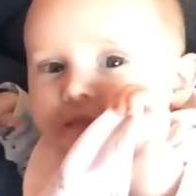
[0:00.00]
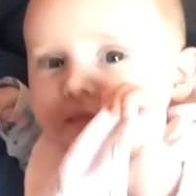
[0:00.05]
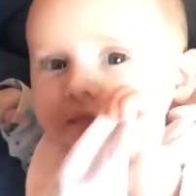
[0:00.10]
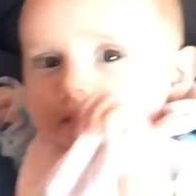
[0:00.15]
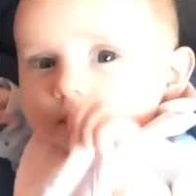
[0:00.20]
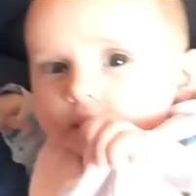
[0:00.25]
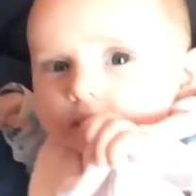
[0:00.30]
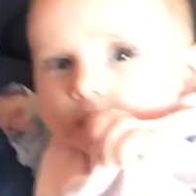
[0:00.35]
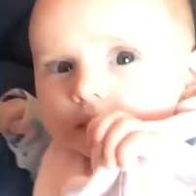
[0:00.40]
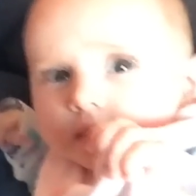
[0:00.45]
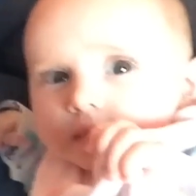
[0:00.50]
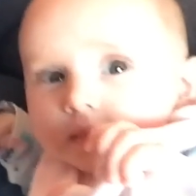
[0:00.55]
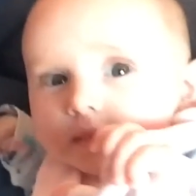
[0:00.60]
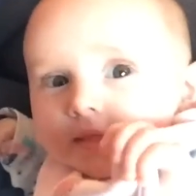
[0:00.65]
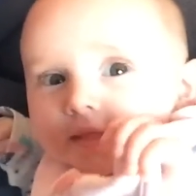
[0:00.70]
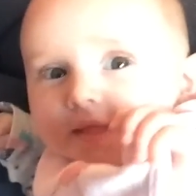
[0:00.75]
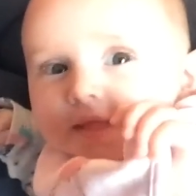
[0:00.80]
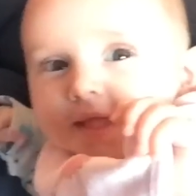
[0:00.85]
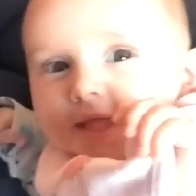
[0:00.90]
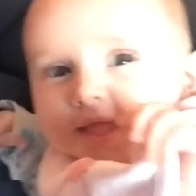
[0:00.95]
didn't you?
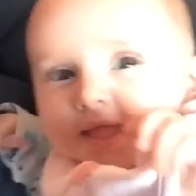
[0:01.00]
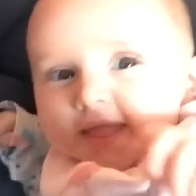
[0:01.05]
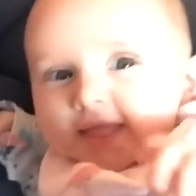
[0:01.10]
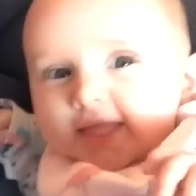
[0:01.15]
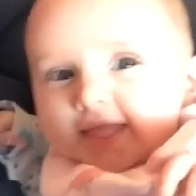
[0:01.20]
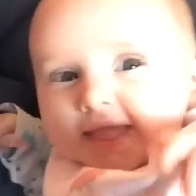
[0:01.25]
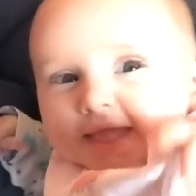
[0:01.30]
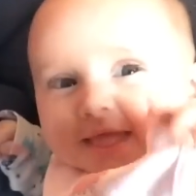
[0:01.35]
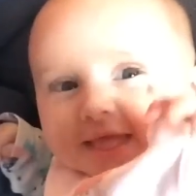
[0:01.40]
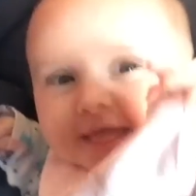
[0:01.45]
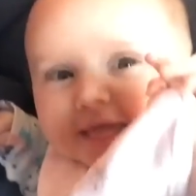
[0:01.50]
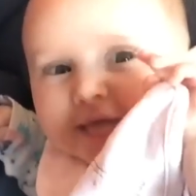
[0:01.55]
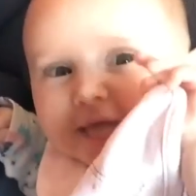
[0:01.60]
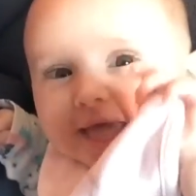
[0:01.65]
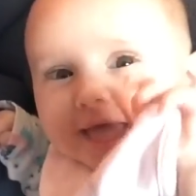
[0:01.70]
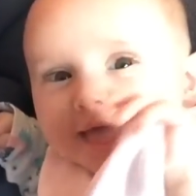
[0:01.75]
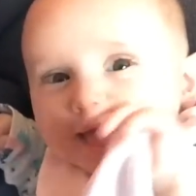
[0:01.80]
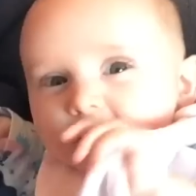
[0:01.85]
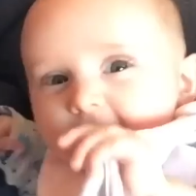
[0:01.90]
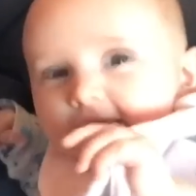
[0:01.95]
She woke me
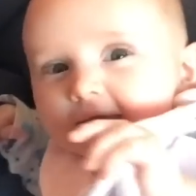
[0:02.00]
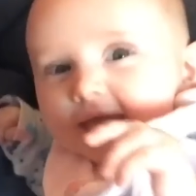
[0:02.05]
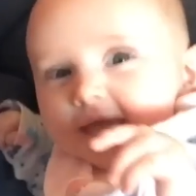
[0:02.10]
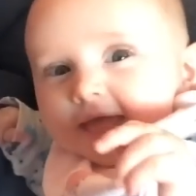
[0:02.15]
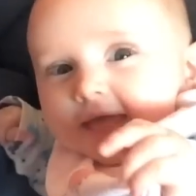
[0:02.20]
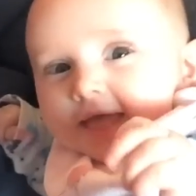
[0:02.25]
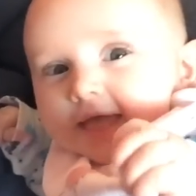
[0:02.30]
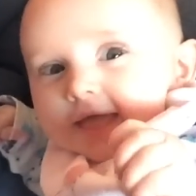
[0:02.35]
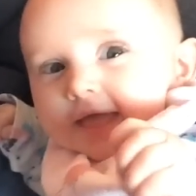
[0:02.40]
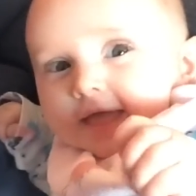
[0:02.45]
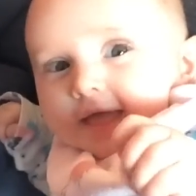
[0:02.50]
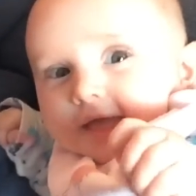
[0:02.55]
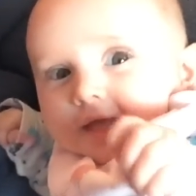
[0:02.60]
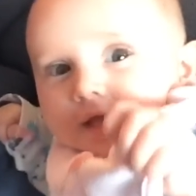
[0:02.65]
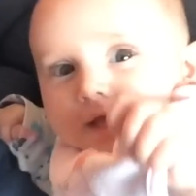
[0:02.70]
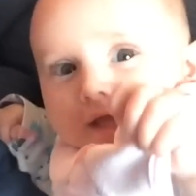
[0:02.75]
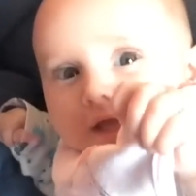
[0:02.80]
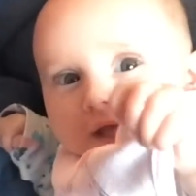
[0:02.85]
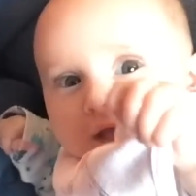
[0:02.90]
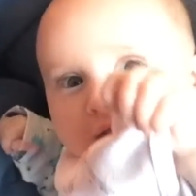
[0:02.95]
up and she said, Right, I
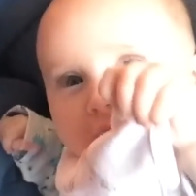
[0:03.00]
want to